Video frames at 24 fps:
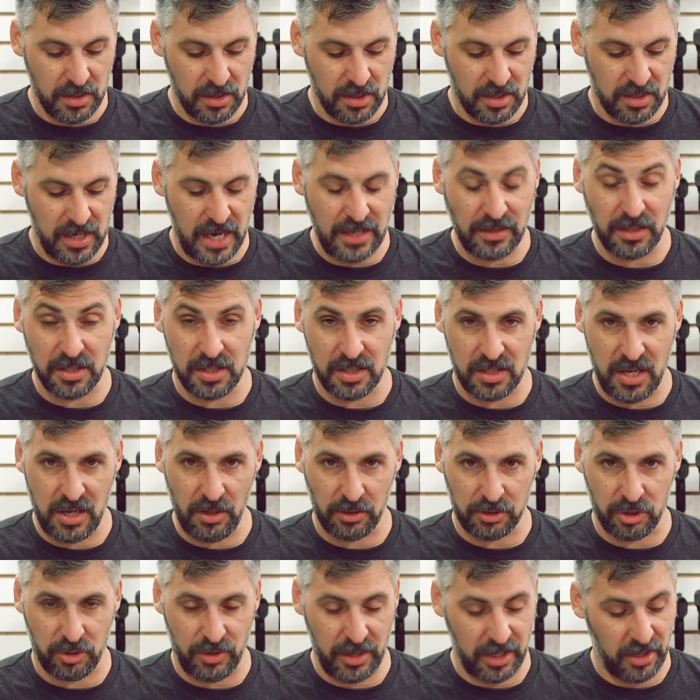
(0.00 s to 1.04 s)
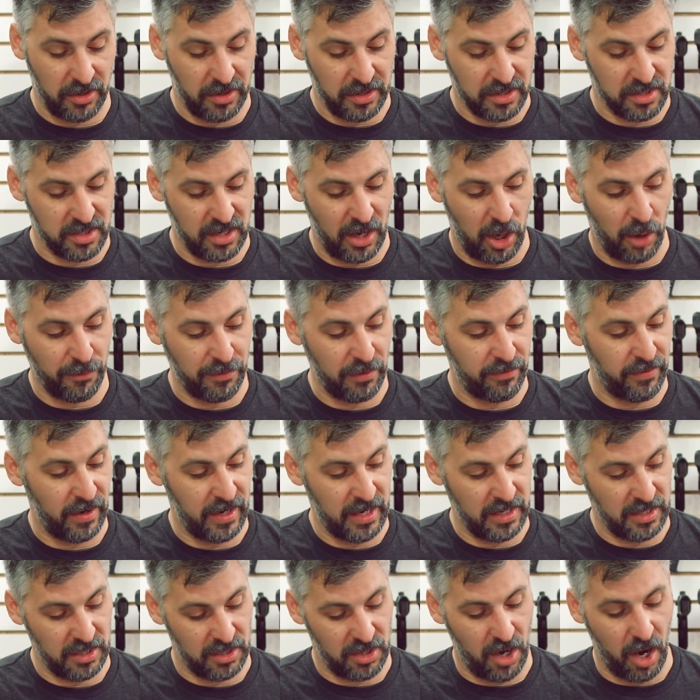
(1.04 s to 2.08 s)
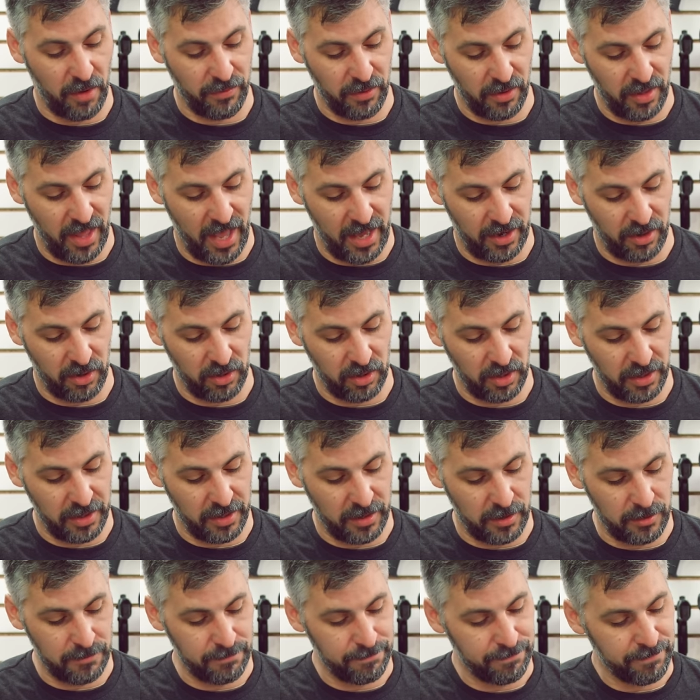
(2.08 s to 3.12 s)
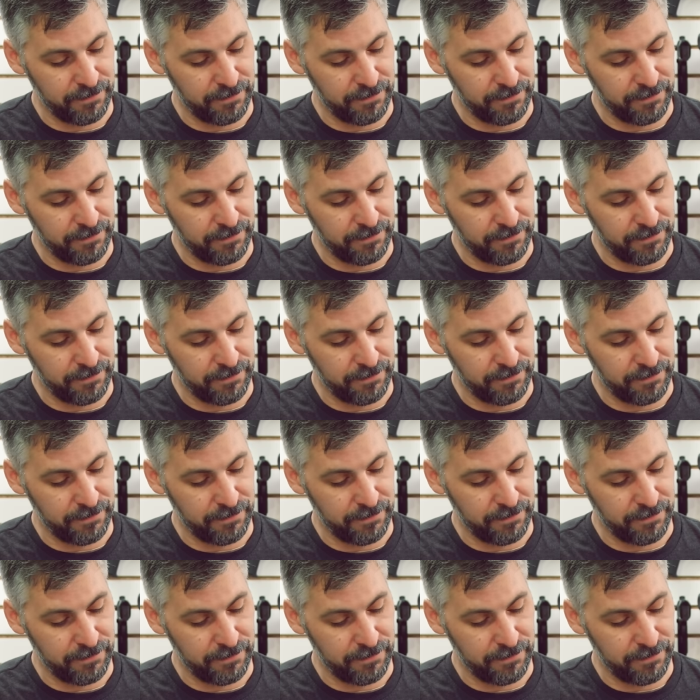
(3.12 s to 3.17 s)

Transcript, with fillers: Stainless steel trigger itself, if I didn't cover that earlier.